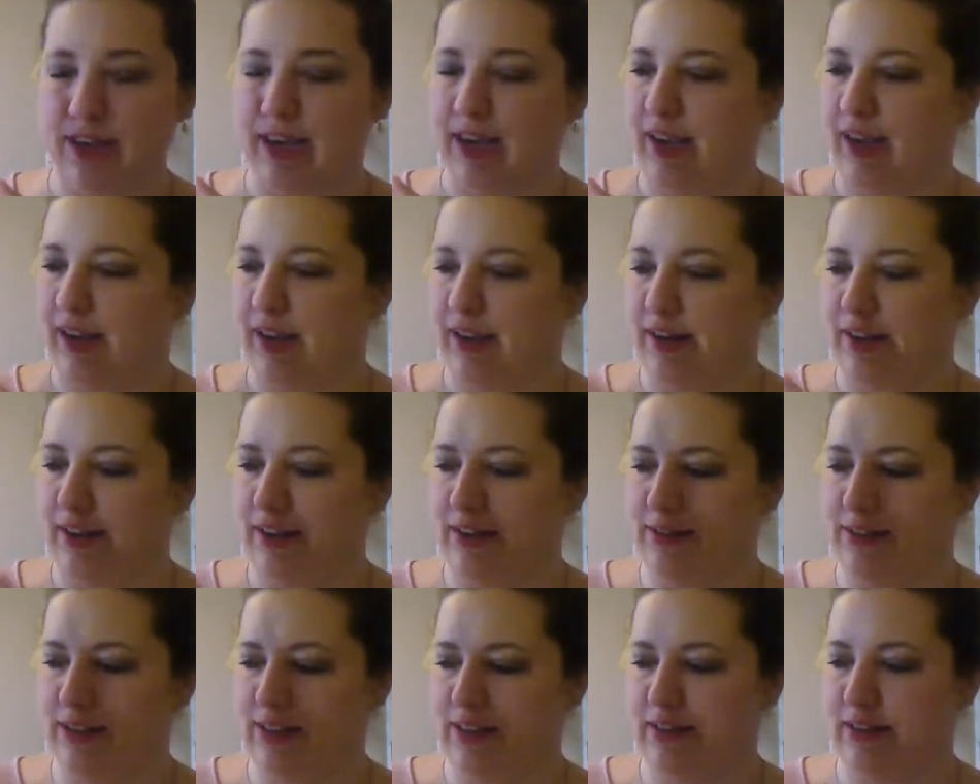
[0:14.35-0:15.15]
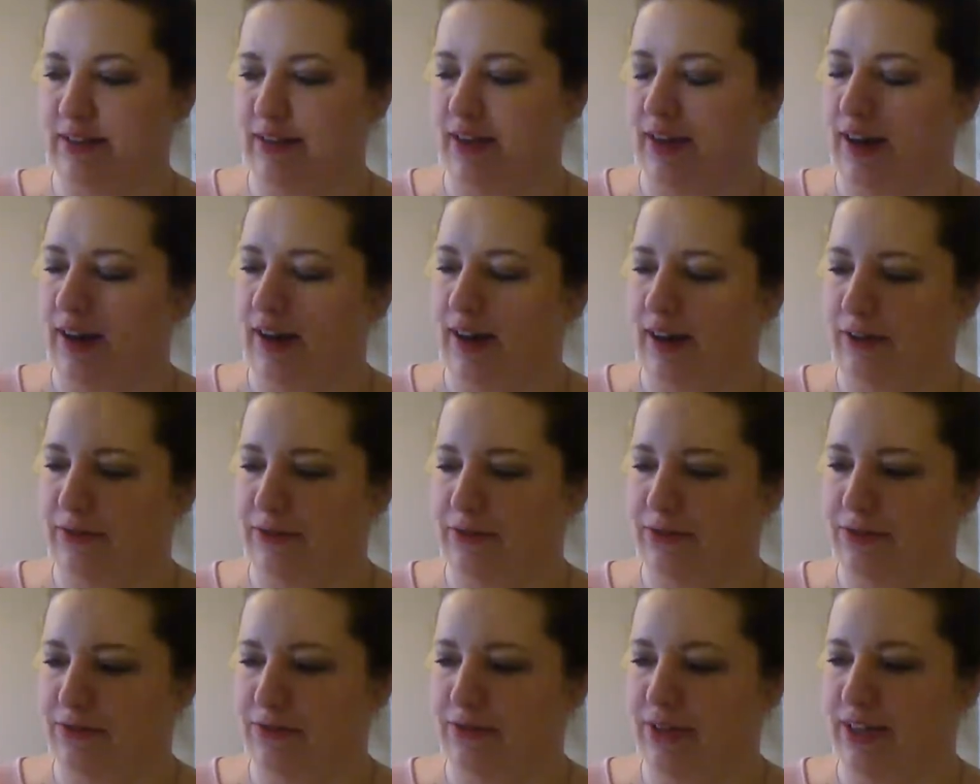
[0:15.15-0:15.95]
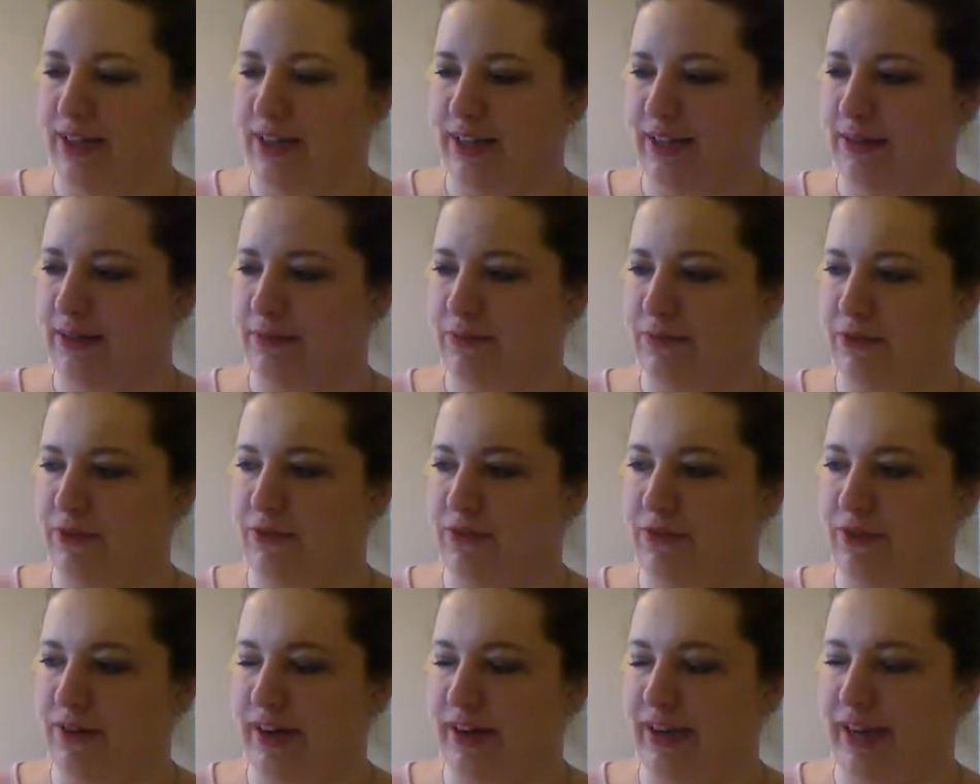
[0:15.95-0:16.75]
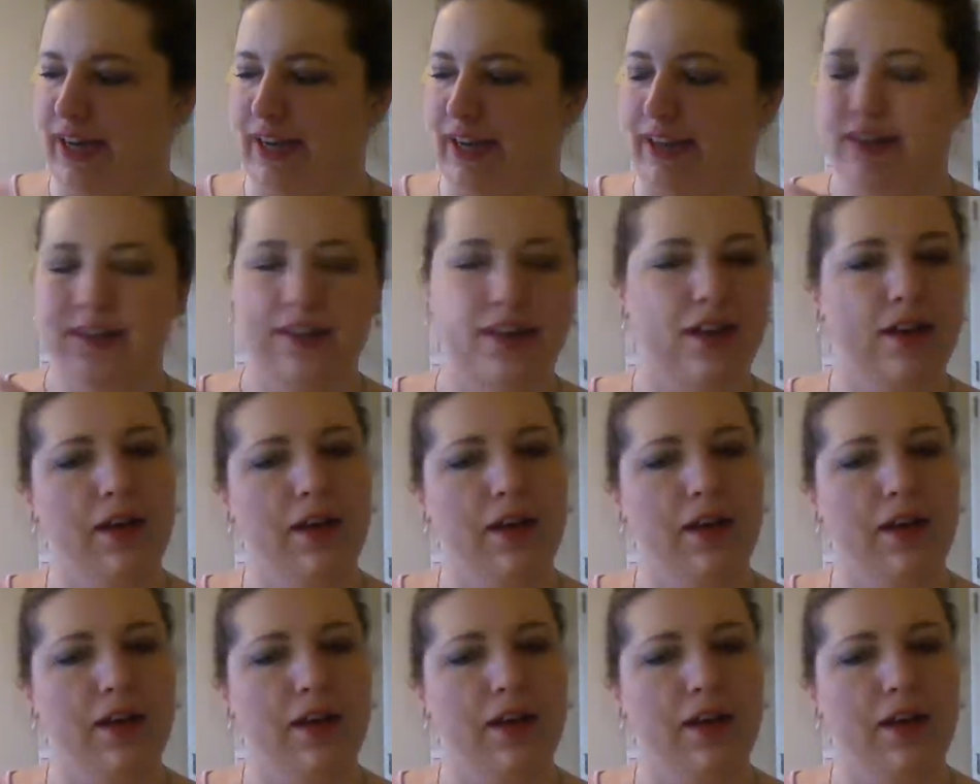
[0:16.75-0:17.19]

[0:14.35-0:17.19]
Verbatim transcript: And as, as I was reading it beforehand,